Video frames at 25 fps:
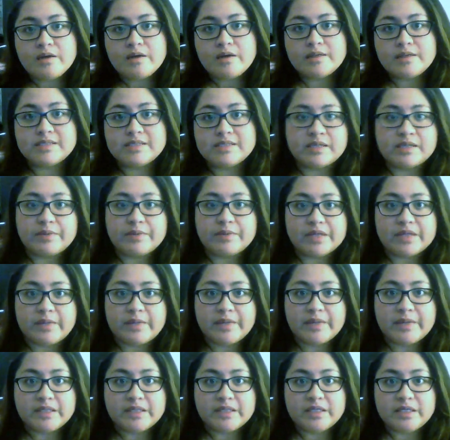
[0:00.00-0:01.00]
it's not really a
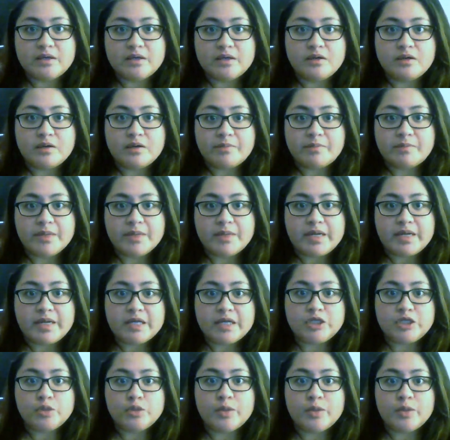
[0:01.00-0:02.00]
big deal. But I
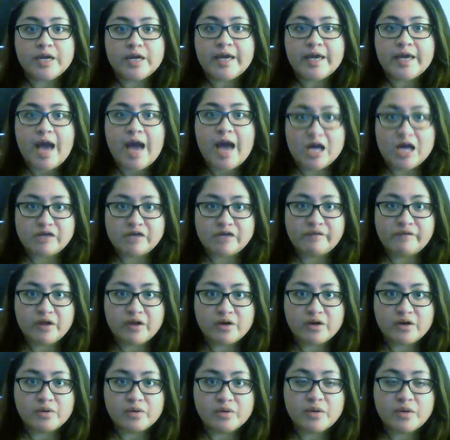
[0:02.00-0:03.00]
do want to cash
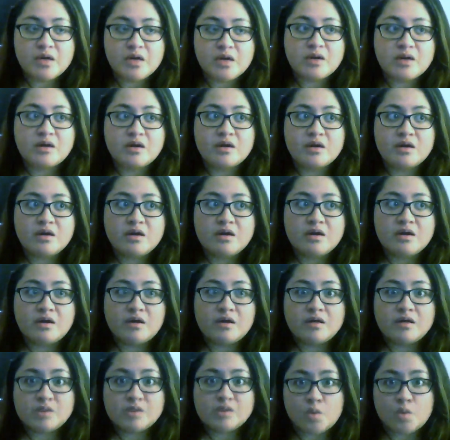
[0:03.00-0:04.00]
flow
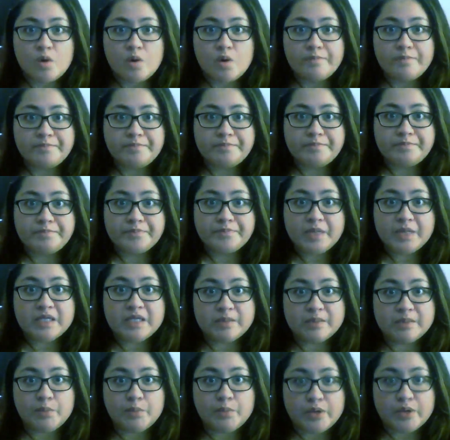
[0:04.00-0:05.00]
school.
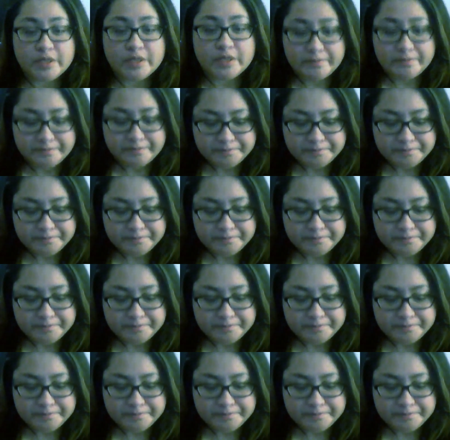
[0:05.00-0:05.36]
It's important.